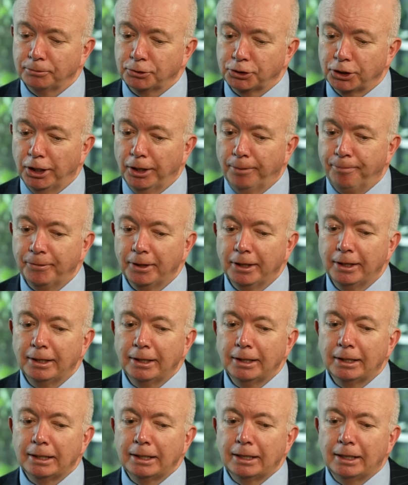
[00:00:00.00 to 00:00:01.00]
So
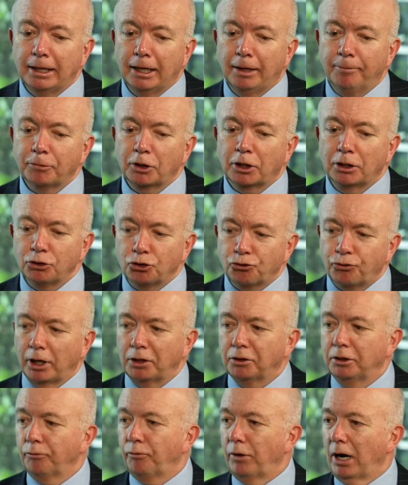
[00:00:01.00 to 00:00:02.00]

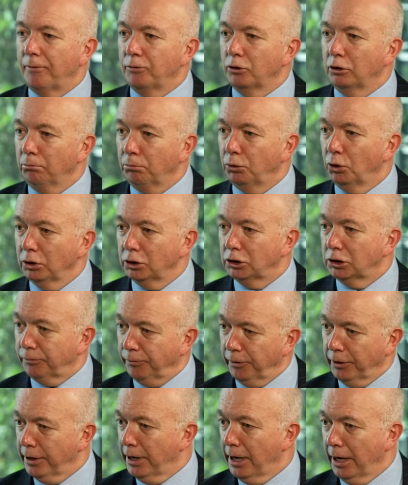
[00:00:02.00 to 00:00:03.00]
constructive rather than bullish
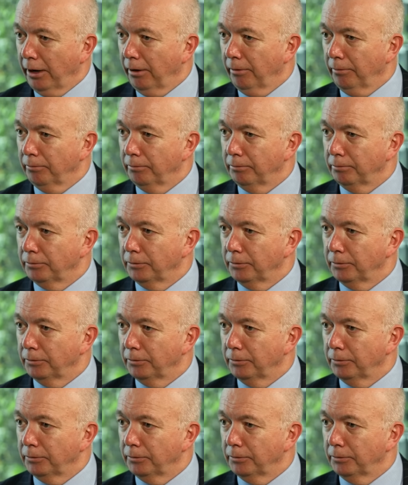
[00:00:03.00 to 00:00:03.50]
for now,